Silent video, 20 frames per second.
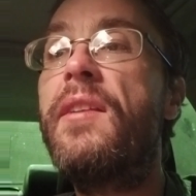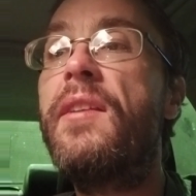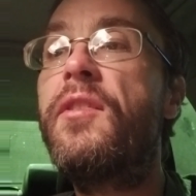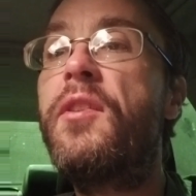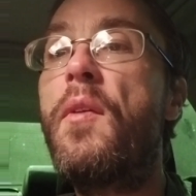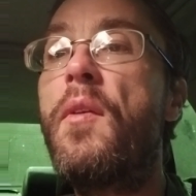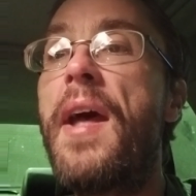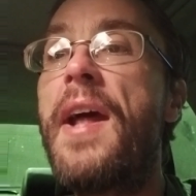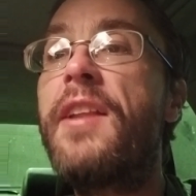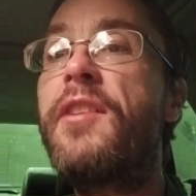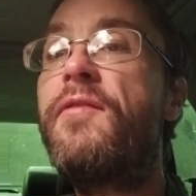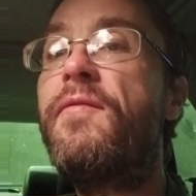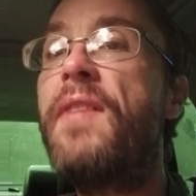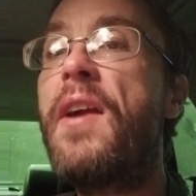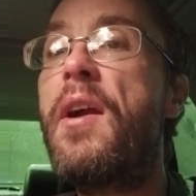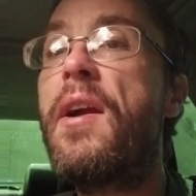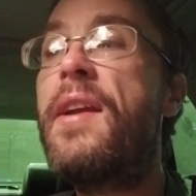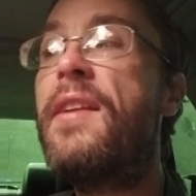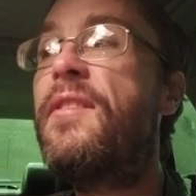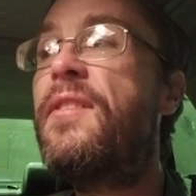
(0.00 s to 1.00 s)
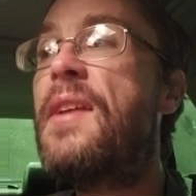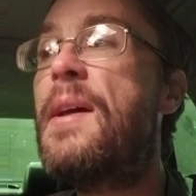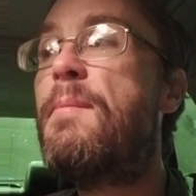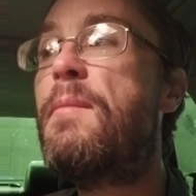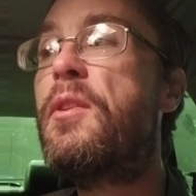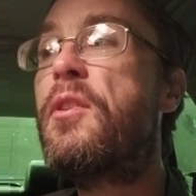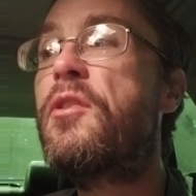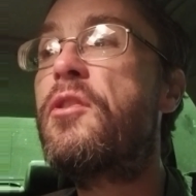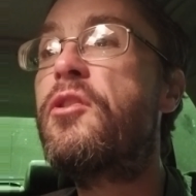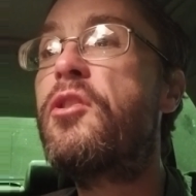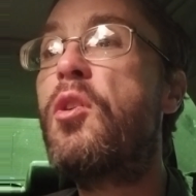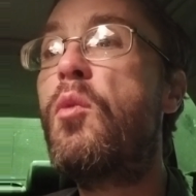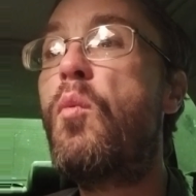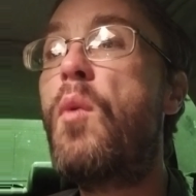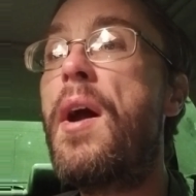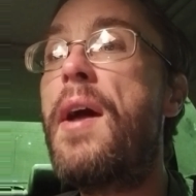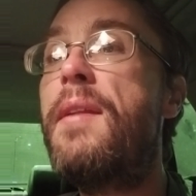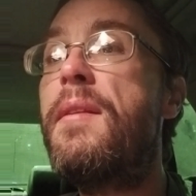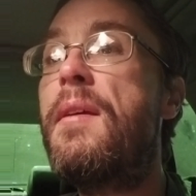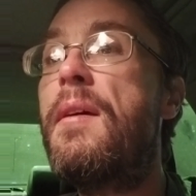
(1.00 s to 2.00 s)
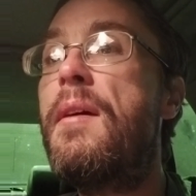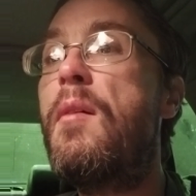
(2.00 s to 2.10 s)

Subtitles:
So that's very similar to what